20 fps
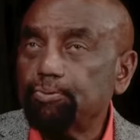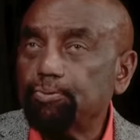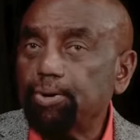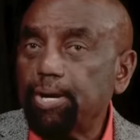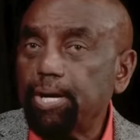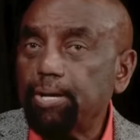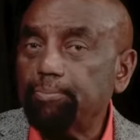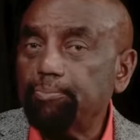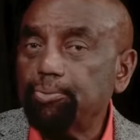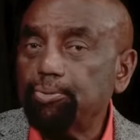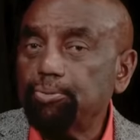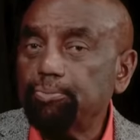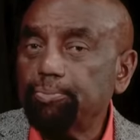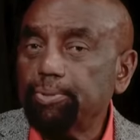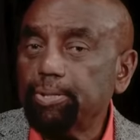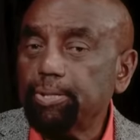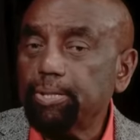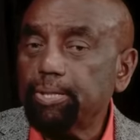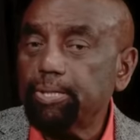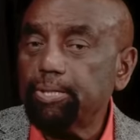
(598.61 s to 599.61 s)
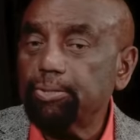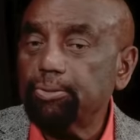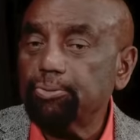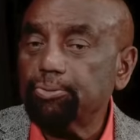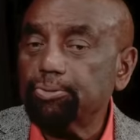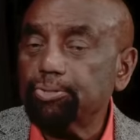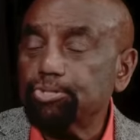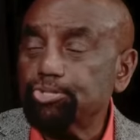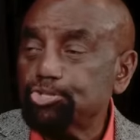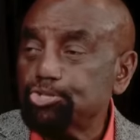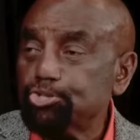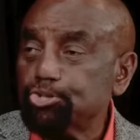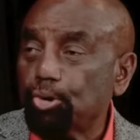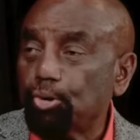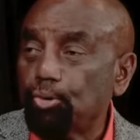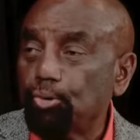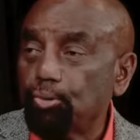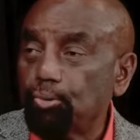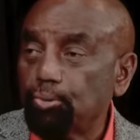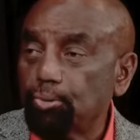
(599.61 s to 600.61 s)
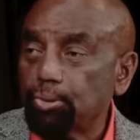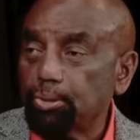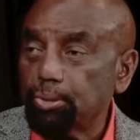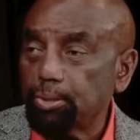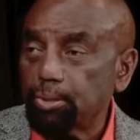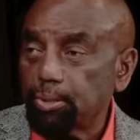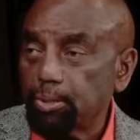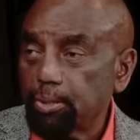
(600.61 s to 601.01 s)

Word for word: rights movement killed the soul